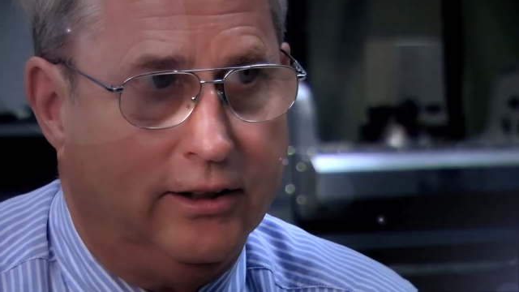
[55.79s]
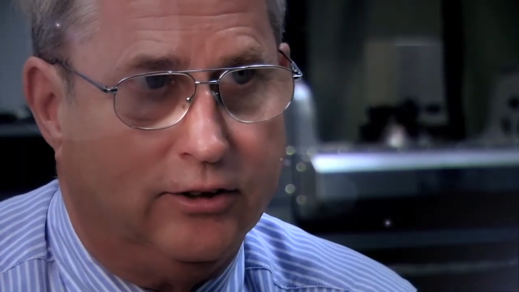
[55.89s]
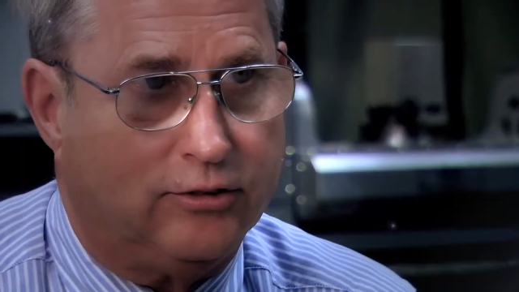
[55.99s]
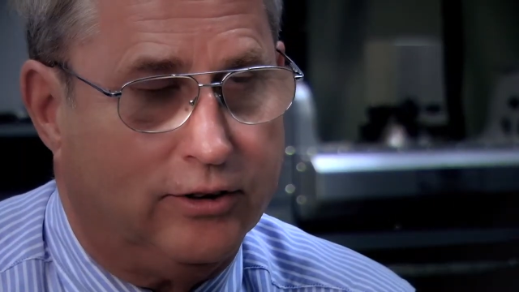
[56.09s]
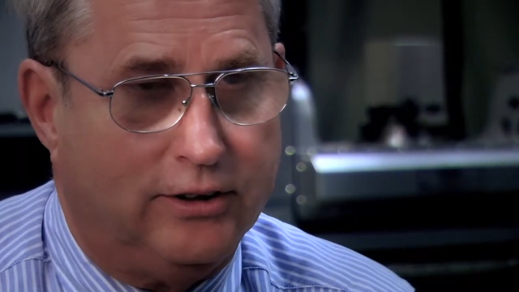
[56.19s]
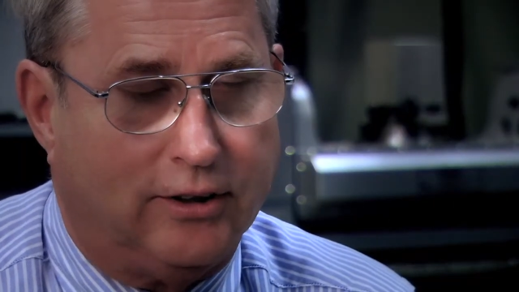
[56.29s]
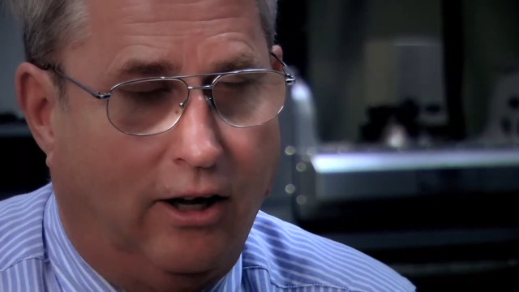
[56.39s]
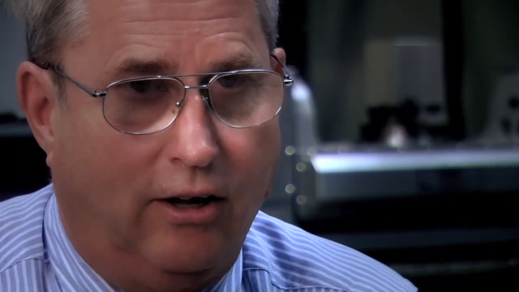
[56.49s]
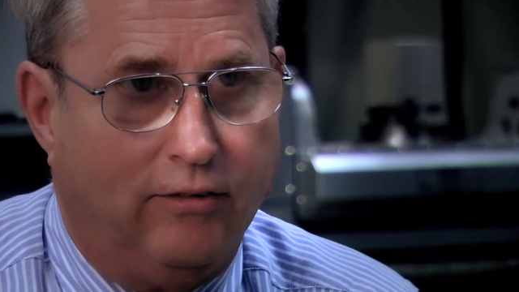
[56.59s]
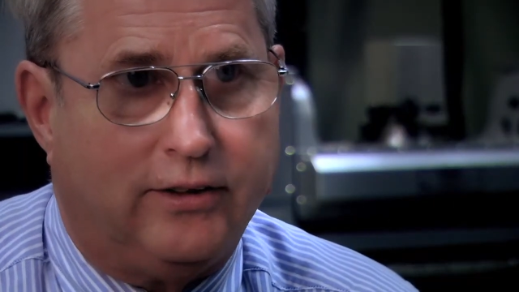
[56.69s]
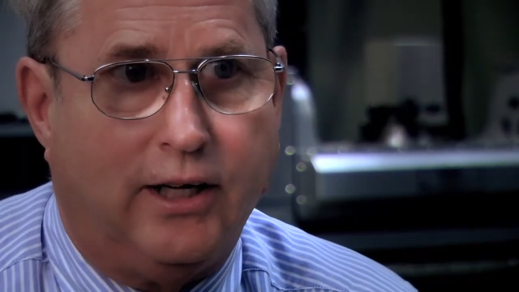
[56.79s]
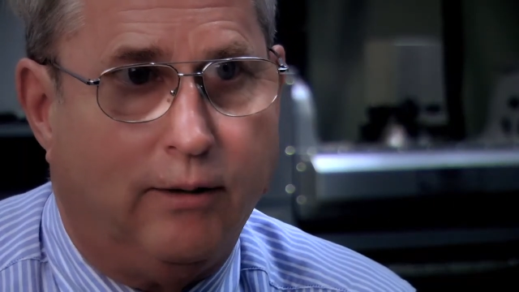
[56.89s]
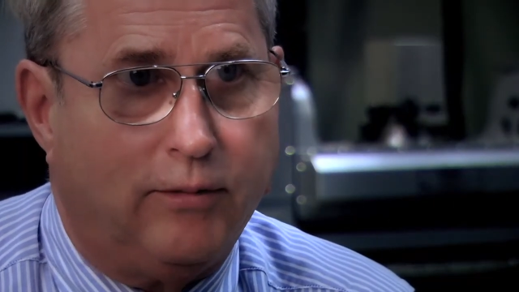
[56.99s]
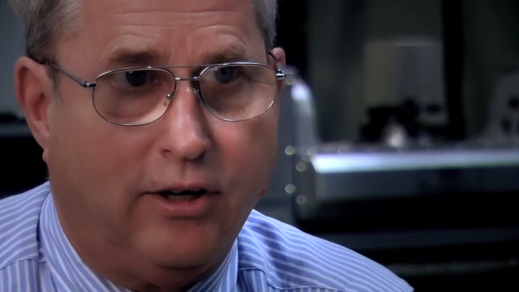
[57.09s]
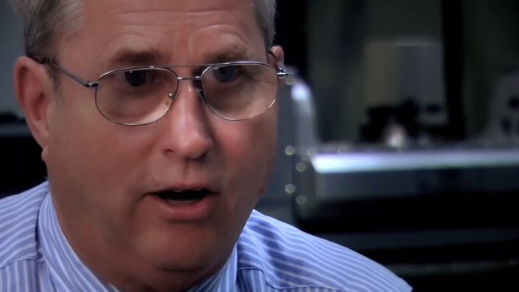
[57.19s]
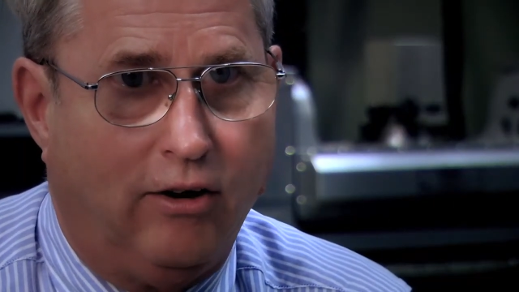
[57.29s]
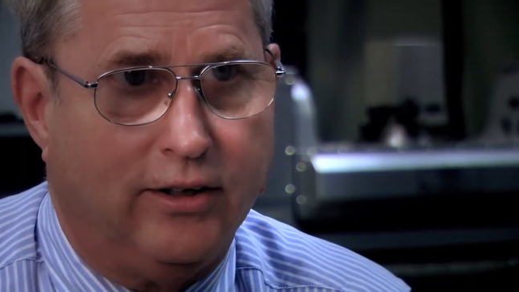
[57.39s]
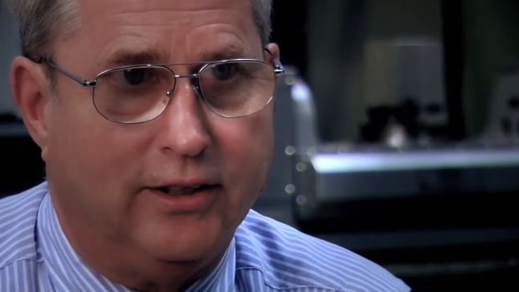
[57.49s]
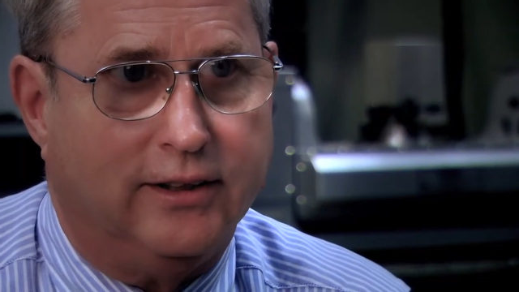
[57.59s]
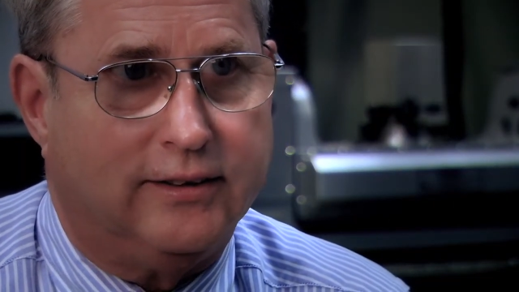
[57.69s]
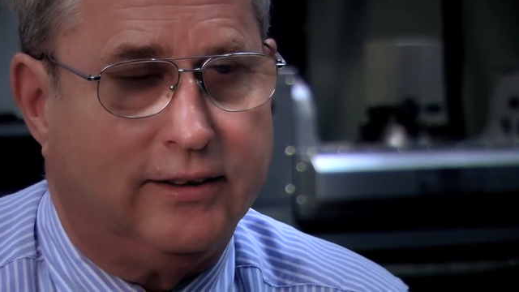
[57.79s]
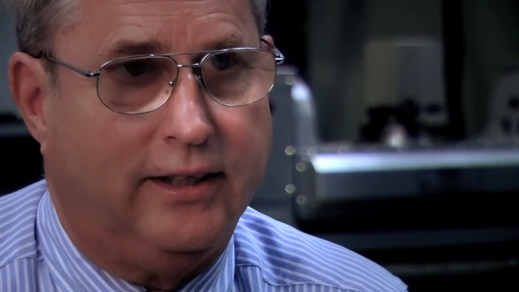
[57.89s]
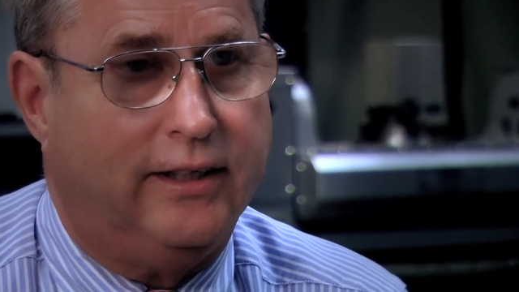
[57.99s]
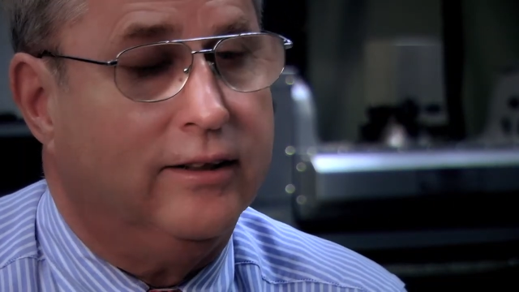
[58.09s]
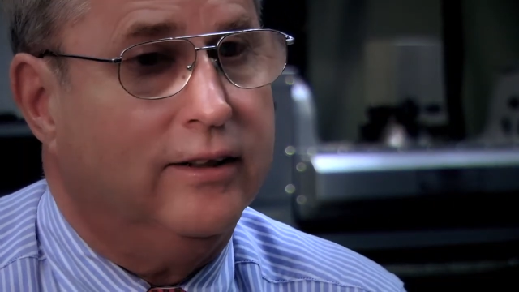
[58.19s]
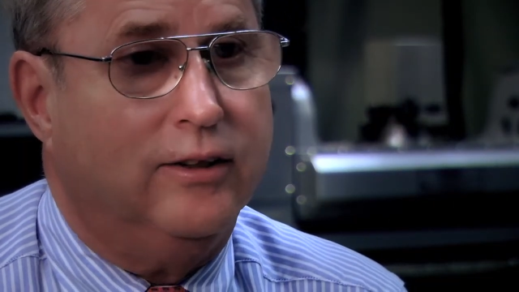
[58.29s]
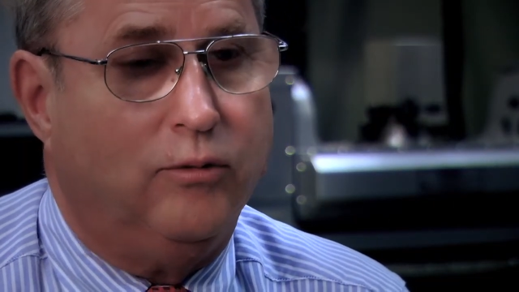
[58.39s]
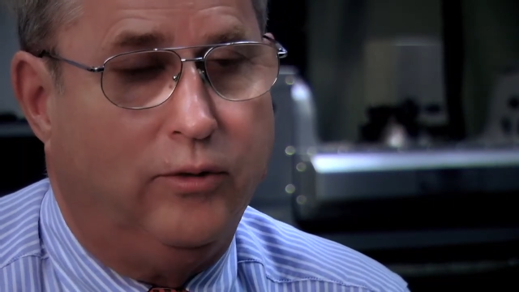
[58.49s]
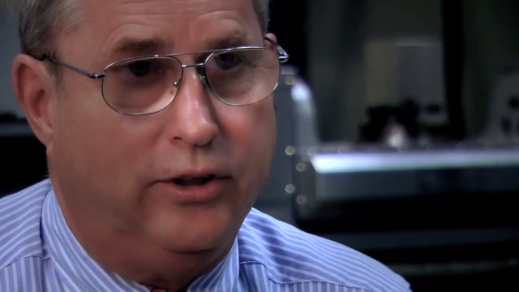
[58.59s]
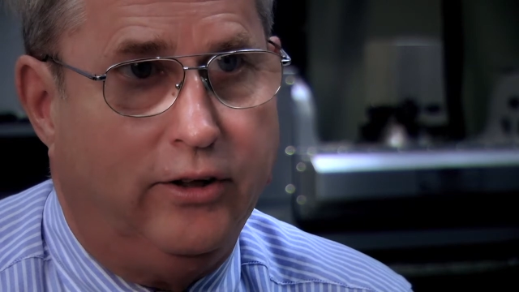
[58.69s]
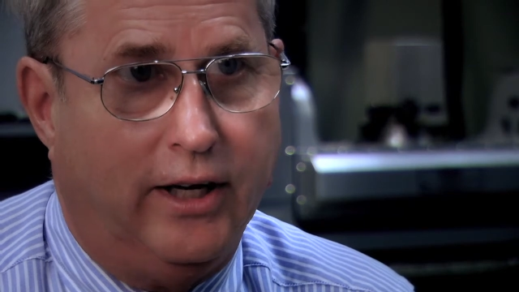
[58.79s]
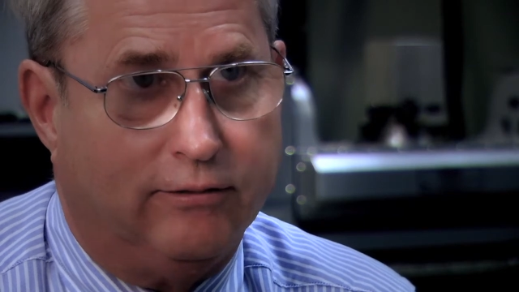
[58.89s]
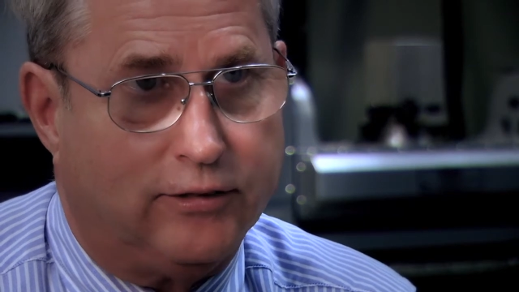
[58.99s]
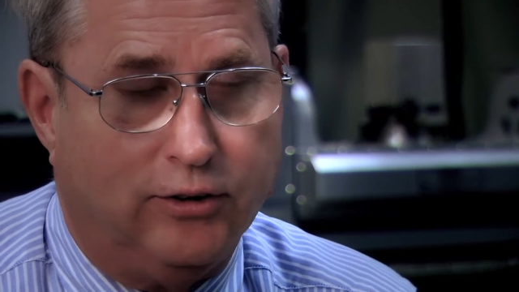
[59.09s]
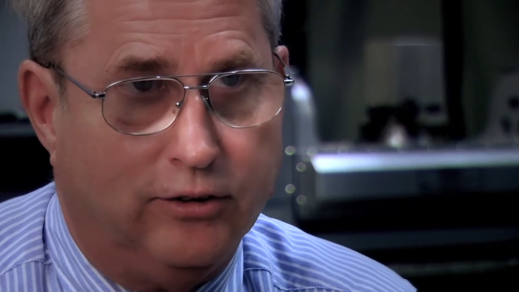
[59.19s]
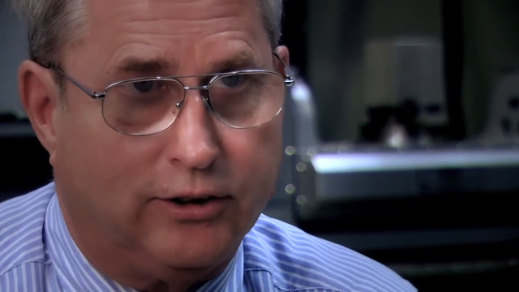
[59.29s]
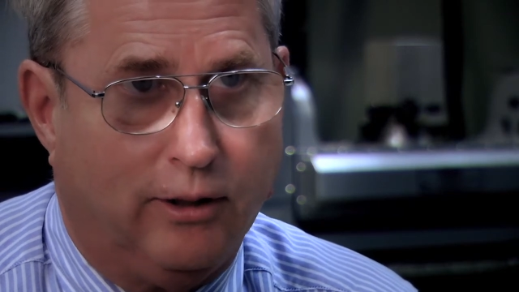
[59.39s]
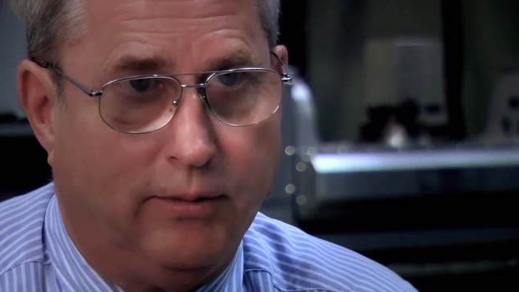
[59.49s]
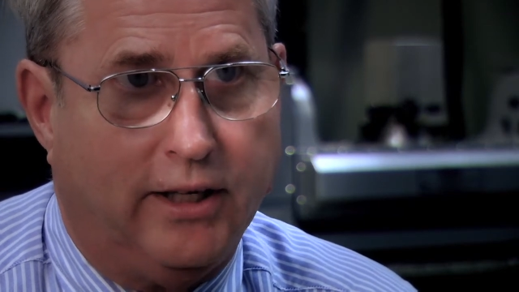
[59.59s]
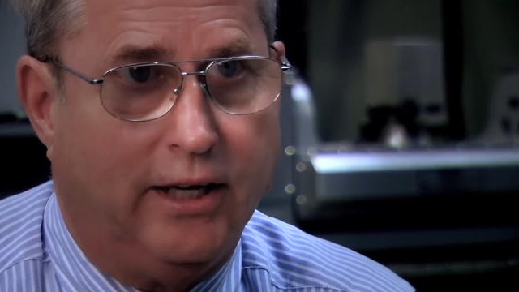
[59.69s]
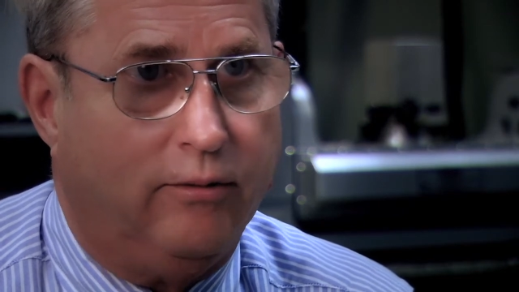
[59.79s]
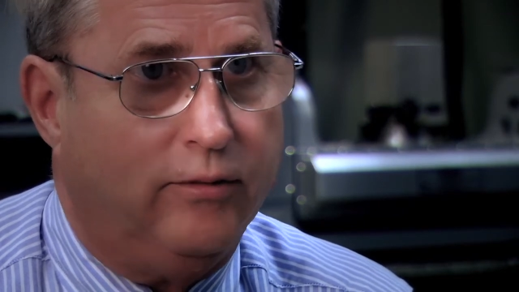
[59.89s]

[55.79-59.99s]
industries all the time calling us saying, when do you have students coming out?